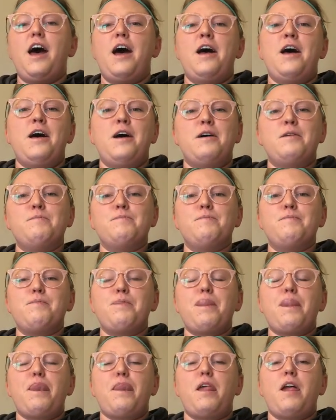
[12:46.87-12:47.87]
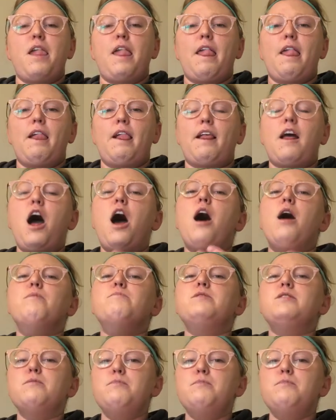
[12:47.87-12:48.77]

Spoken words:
Come